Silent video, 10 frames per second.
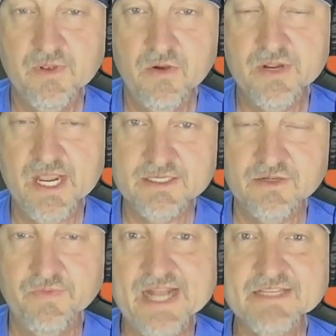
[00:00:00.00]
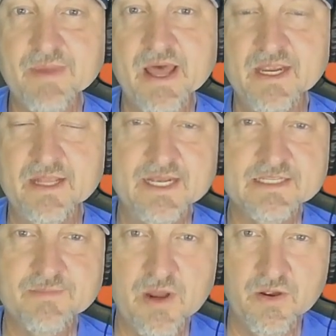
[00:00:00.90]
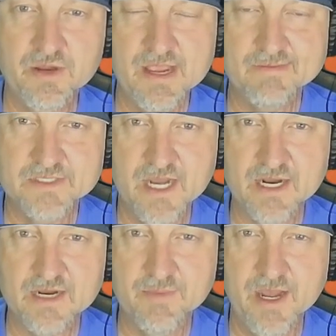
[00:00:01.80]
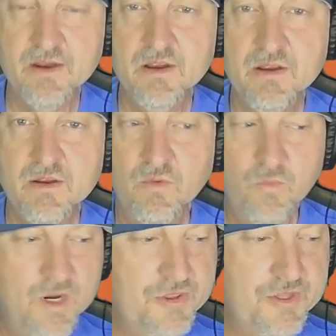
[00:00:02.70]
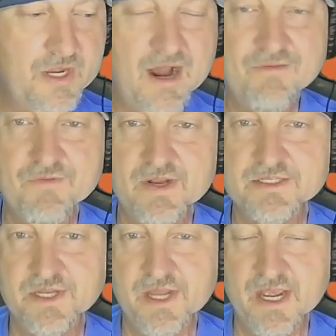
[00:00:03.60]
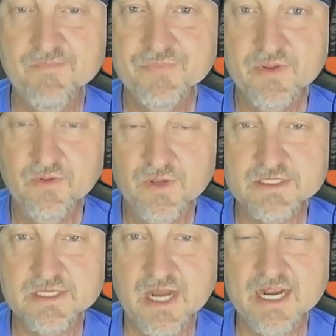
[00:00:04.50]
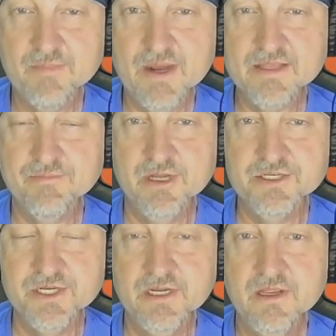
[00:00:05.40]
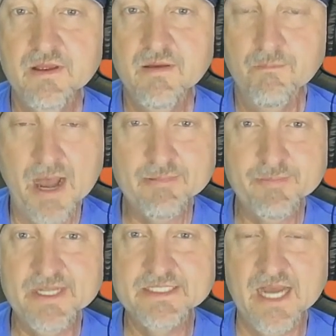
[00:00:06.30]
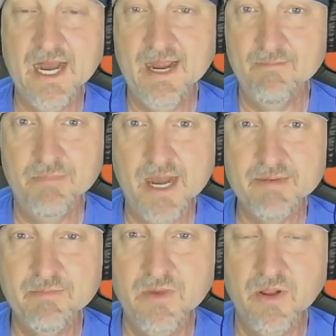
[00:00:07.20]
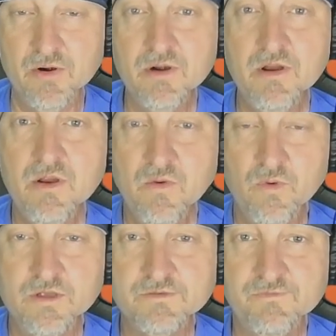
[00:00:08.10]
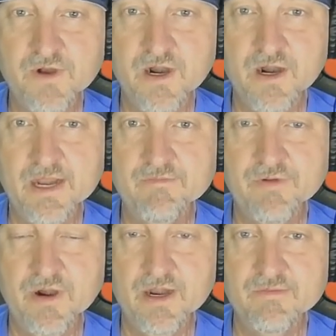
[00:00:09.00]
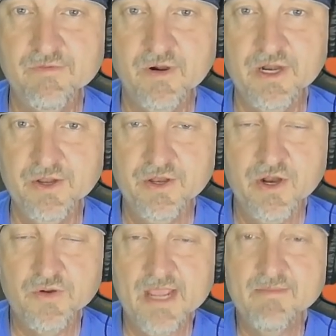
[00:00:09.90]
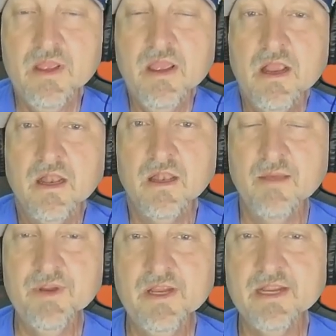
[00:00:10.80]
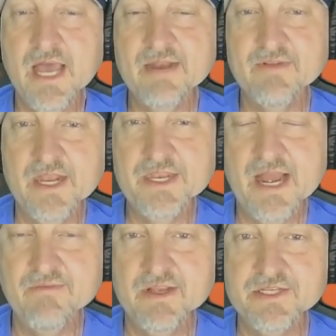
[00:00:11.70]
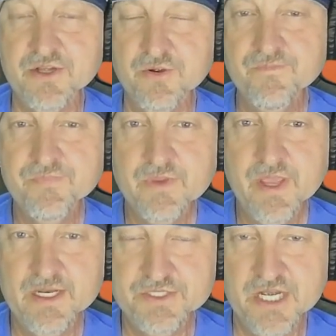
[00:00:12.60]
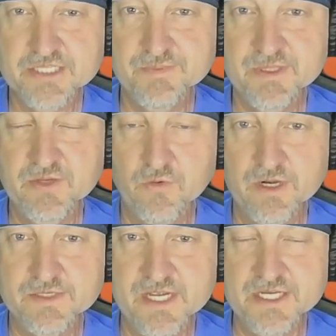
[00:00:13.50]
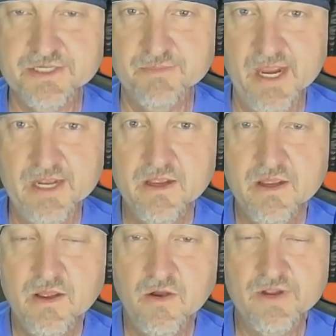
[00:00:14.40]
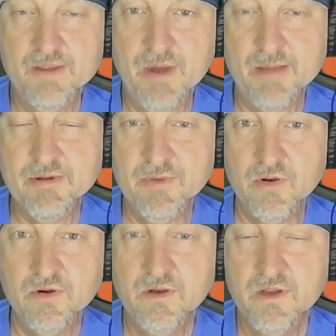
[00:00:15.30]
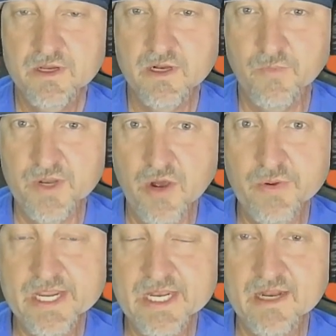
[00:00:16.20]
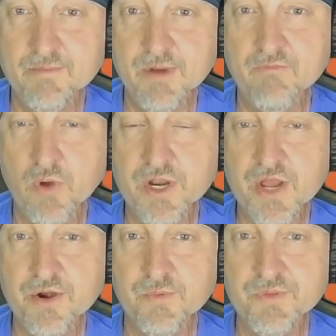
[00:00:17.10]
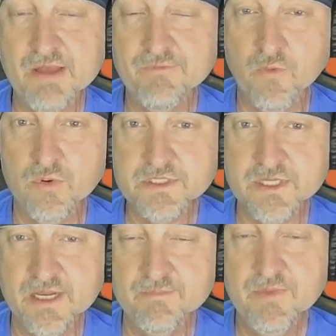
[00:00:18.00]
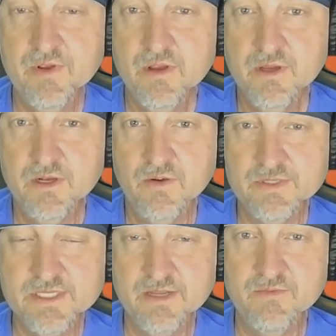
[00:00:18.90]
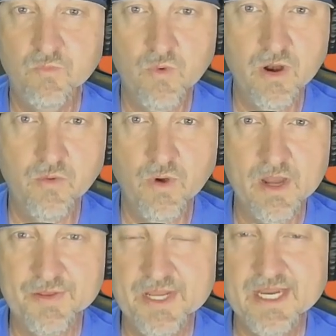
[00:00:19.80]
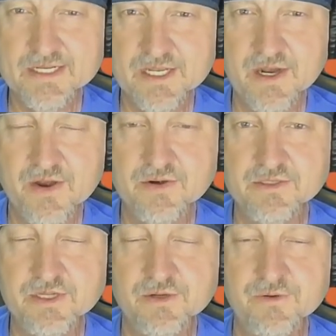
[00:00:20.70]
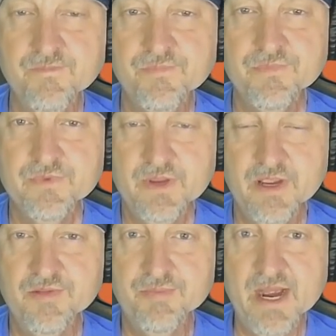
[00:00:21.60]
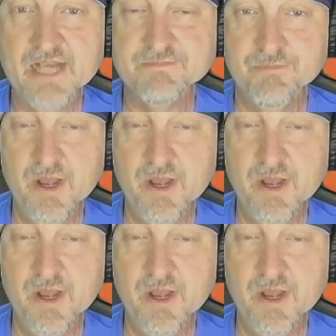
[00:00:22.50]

Okay, so that's about it. That's about all you have to talk about with the offense today. Let's talk about the pitching. Bobby Bigtime, Bobby Miller was very, very, very good. Okay, let me kind of dive into an adjustment the organization made. Okay, Bobby Miller, you know, we know he can hit above 100 with that four seam. You know, he's hit 101. I think he's hit 102 in the past.